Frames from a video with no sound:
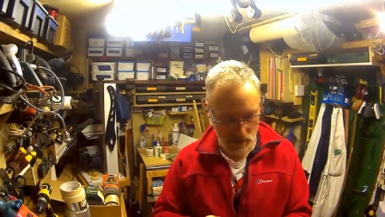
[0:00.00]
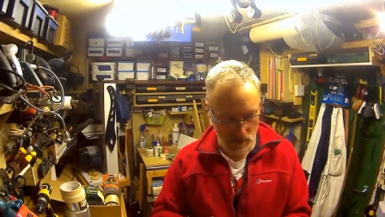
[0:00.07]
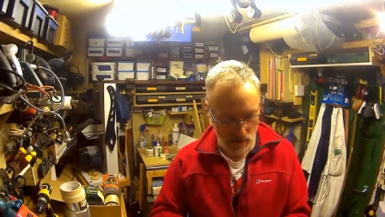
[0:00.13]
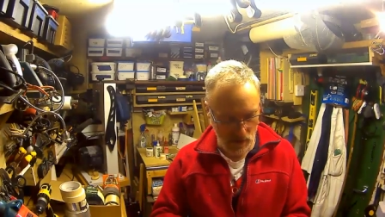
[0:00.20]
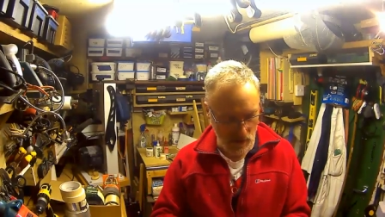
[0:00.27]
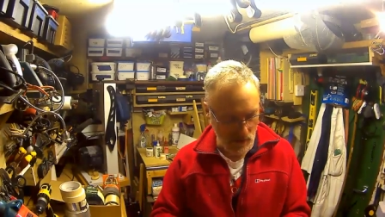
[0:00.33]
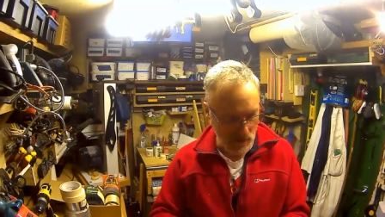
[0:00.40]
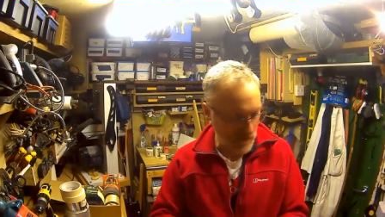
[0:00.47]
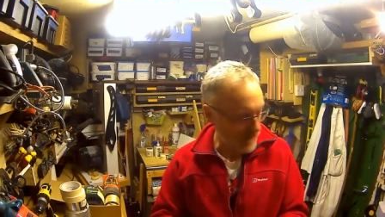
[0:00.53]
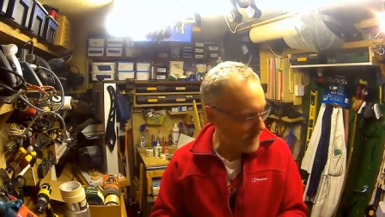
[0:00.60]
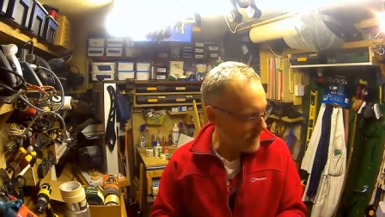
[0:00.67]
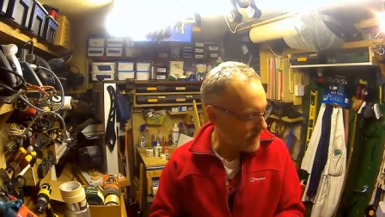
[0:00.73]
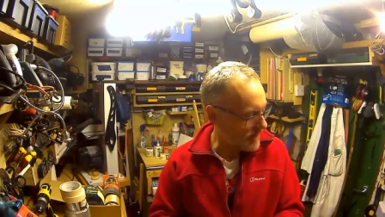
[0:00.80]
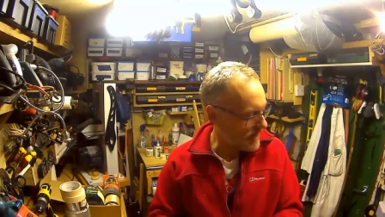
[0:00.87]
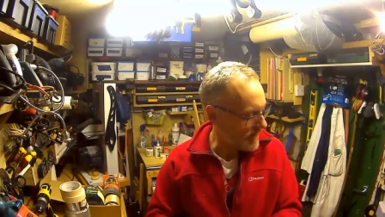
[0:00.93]
So
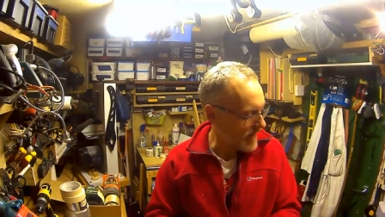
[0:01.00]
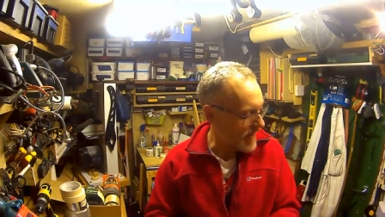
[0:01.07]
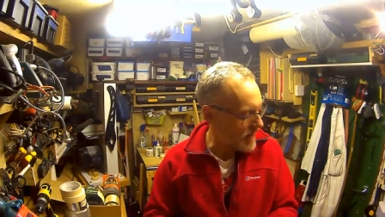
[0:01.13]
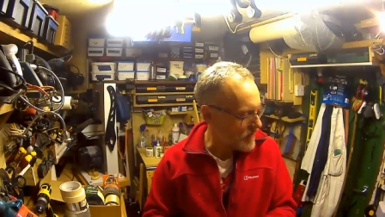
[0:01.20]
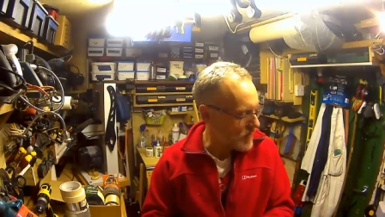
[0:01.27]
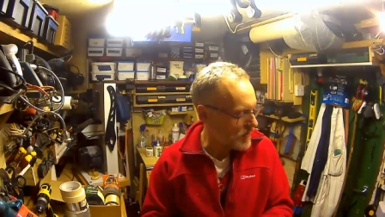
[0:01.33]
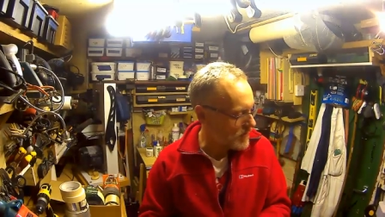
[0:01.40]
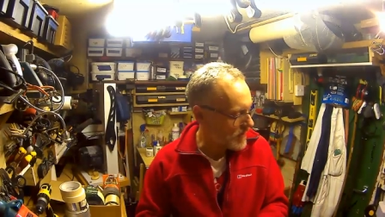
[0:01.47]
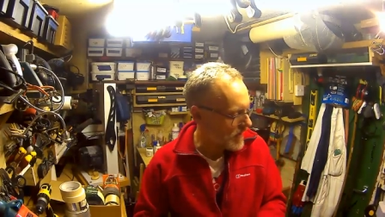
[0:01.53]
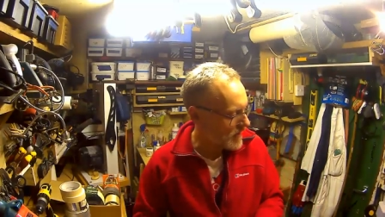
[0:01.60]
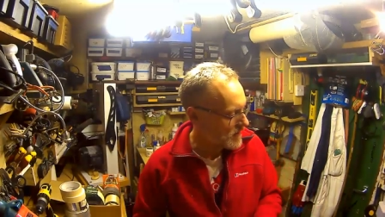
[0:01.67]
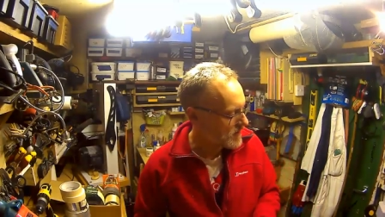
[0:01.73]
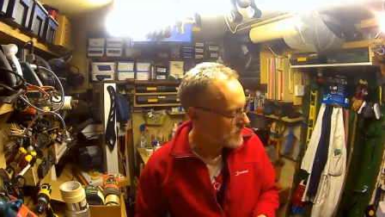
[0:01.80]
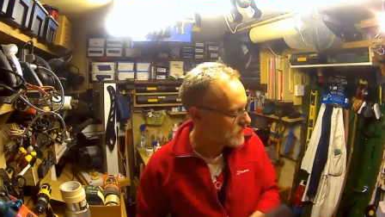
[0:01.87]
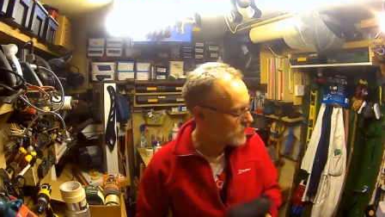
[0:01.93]
they will
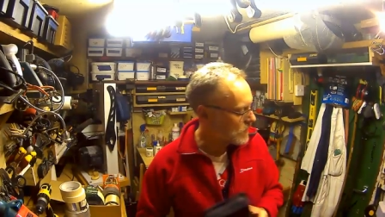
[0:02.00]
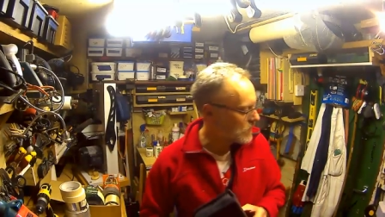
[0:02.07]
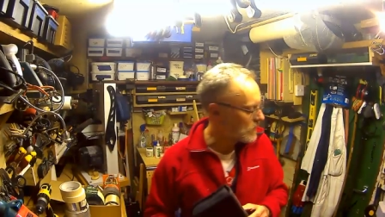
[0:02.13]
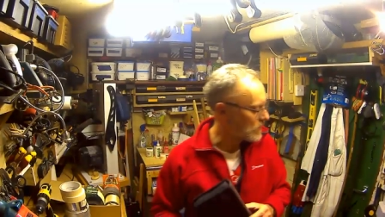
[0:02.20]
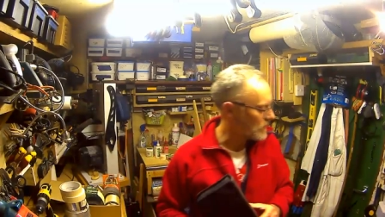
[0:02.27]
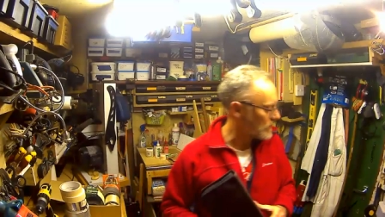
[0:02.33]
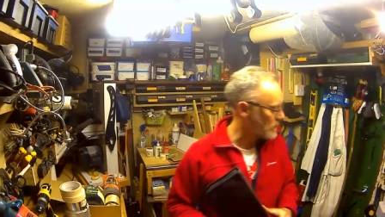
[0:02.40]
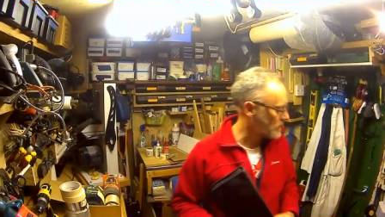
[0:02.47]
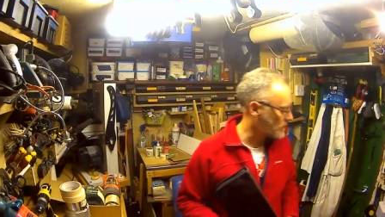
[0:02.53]
get stored